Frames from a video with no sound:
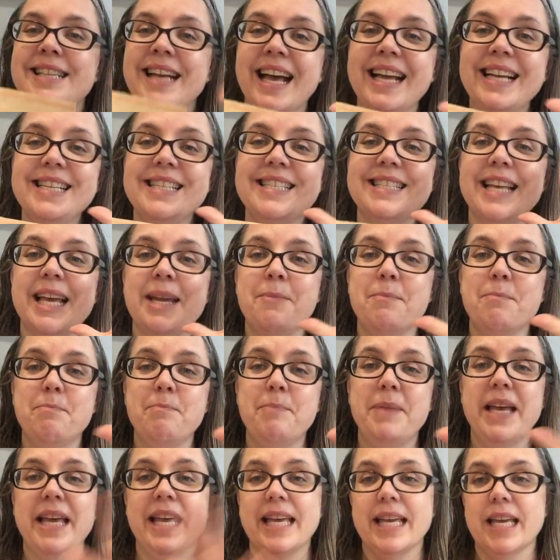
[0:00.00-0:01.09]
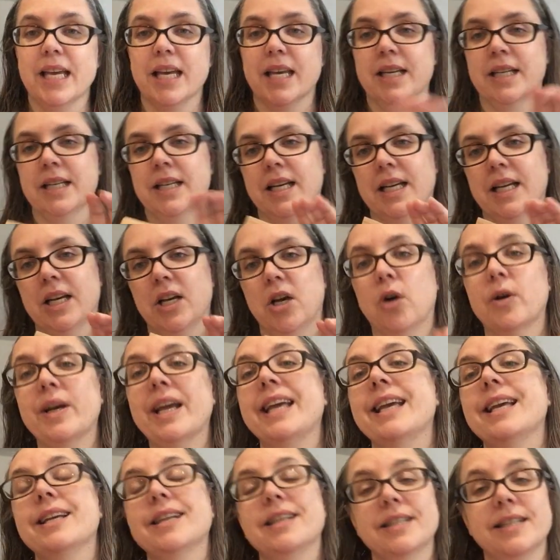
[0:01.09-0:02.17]
nice and big.
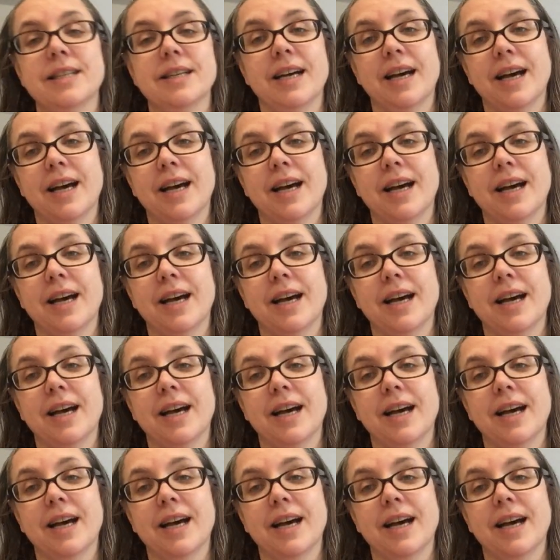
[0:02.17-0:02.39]
Okay,